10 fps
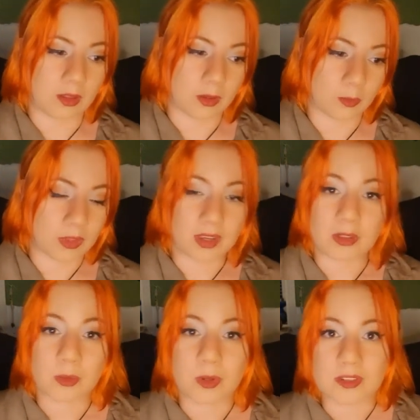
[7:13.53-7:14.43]
with
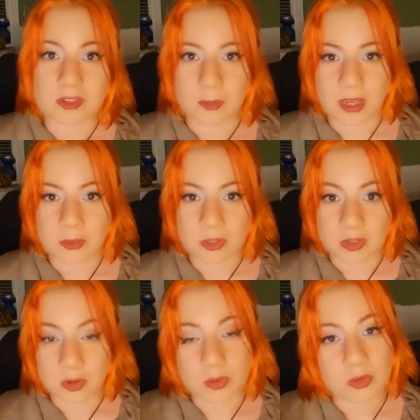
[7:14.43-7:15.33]
other words, no matter
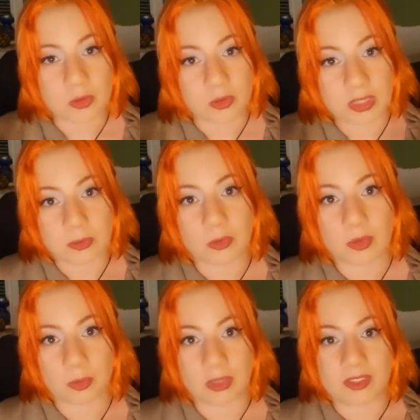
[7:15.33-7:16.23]
which cultural label
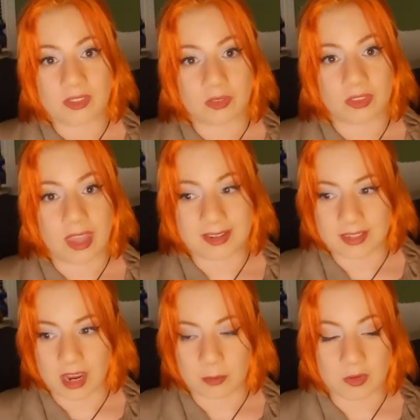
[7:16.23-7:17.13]
you place on that
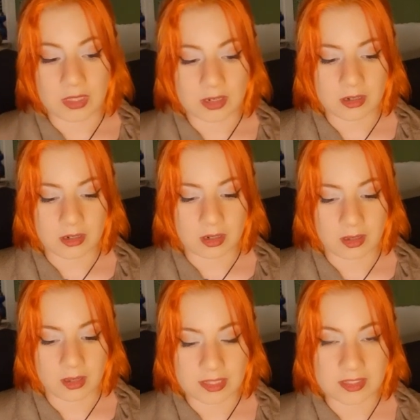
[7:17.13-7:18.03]
time of year,
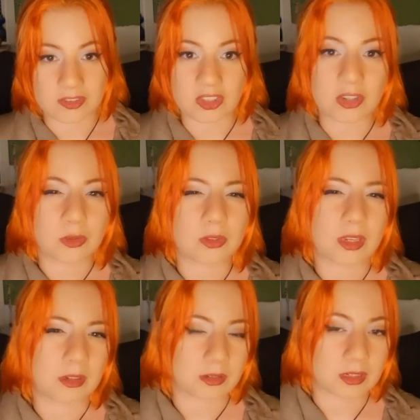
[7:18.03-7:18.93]
it's
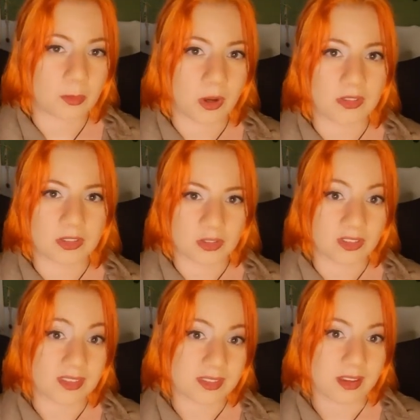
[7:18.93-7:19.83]
generally agreed upon that
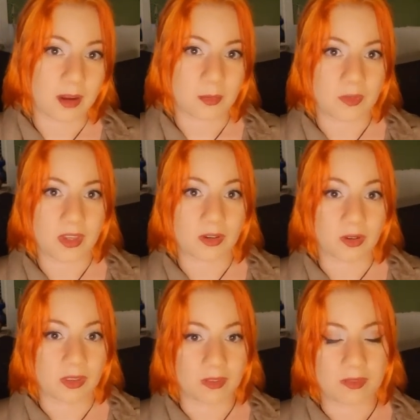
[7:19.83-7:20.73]
during this time of year,
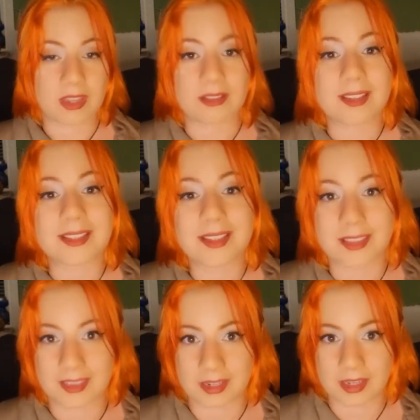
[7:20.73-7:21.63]
the veil is
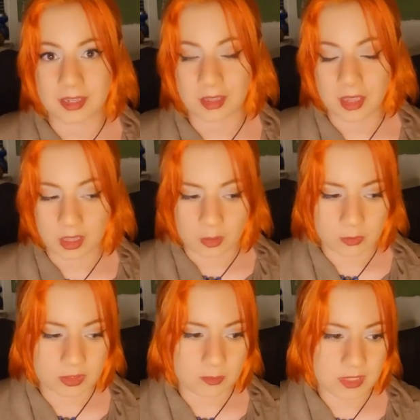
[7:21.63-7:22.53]
thinning,
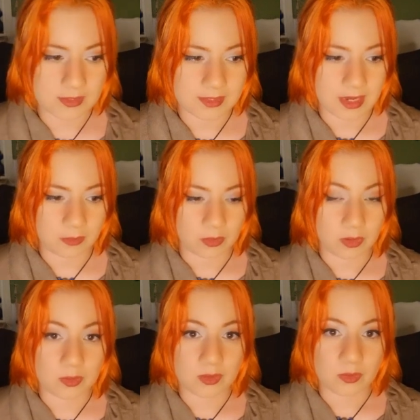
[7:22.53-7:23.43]
which means that for
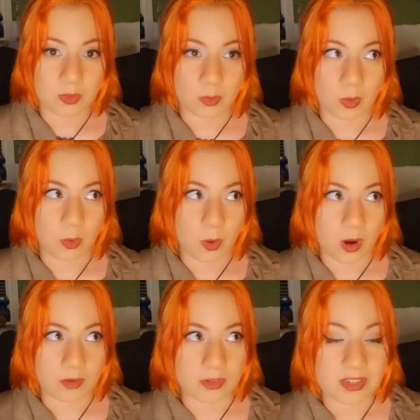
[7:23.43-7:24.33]
those of you who
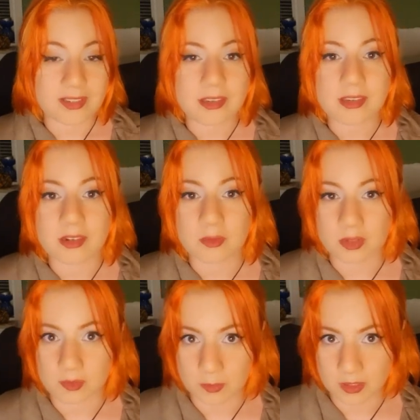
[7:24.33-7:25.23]
are very sensitive
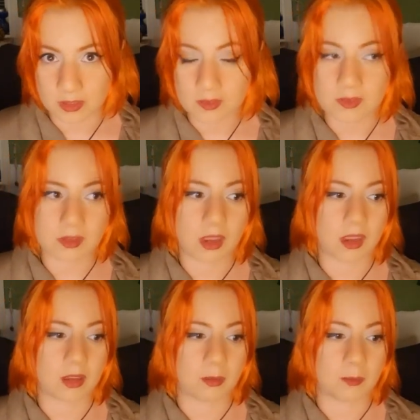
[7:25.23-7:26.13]
to spirits,
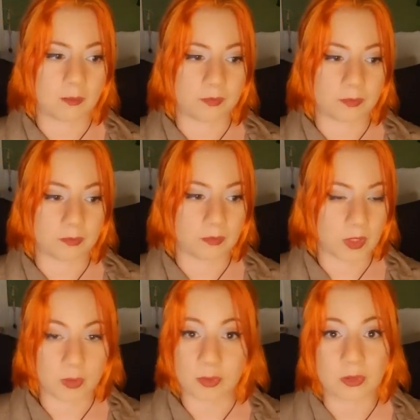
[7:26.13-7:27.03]
um,
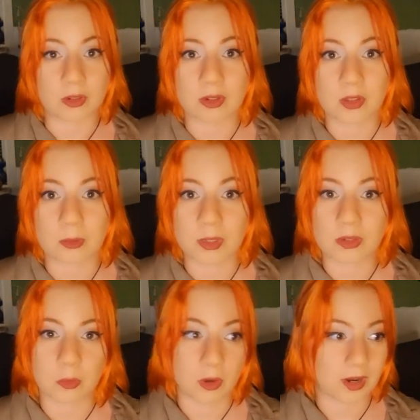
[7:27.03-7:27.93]
human or non
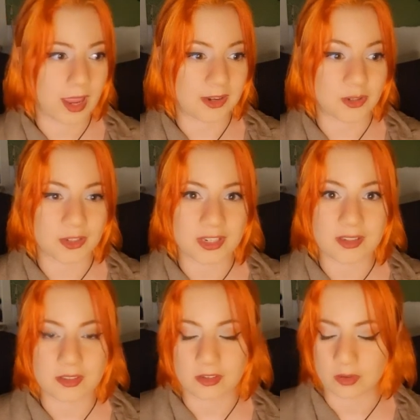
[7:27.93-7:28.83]
human, or
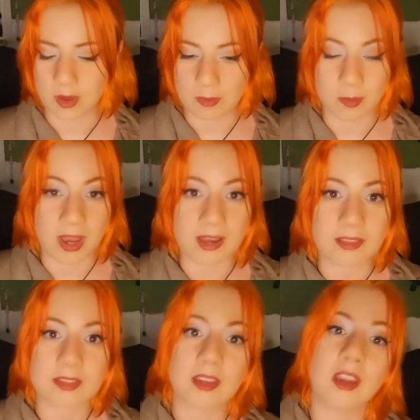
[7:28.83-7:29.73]
energies, you know,
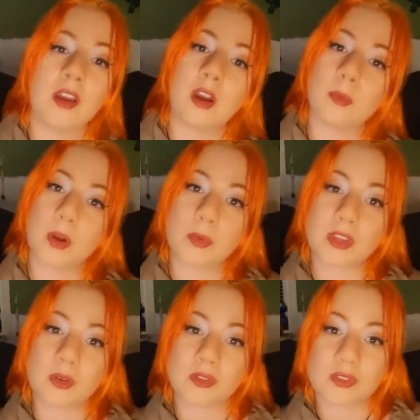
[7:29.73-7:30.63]
empaths, are probably
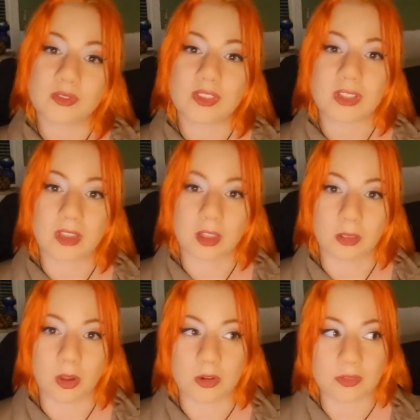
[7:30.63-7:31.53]
going to feel a
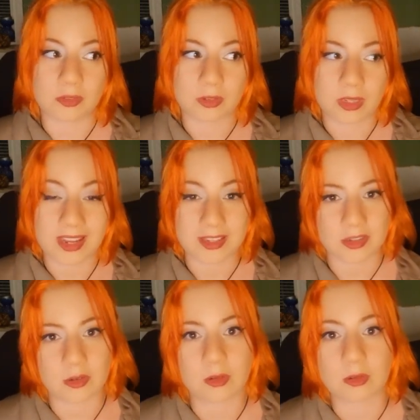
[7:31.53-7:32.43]
lot of
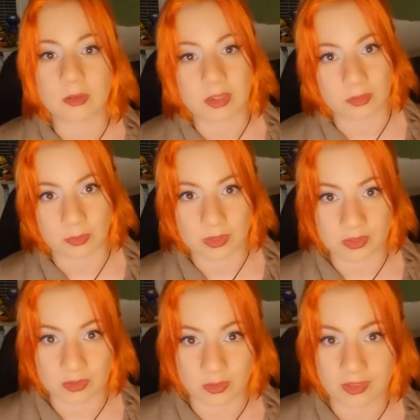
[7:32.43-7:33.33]
external
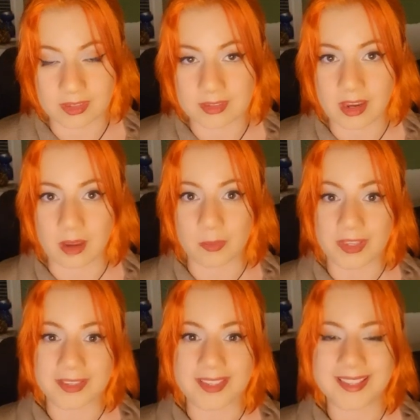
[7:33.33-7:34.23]
influence during this time
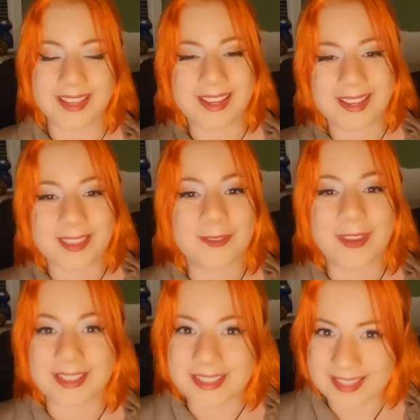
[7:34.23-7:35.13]
because the
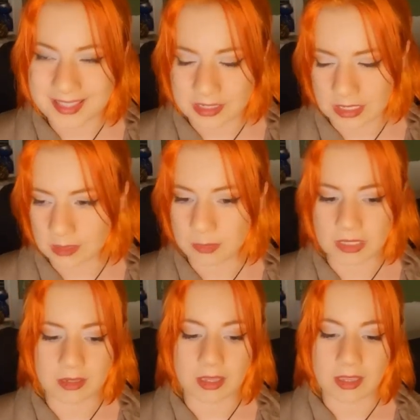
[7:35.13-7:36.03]
veil is thinning,
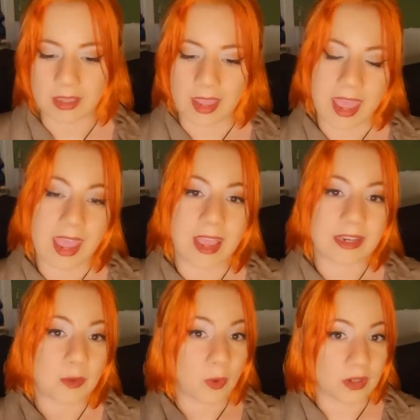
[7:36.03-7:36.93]
meaning
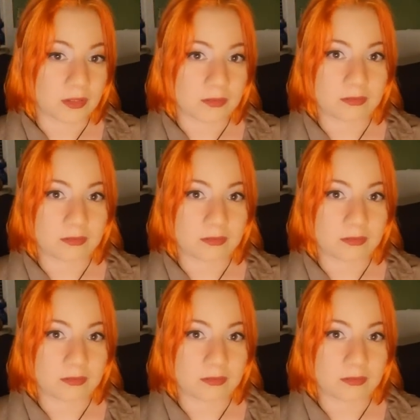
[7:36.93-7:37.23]
anyone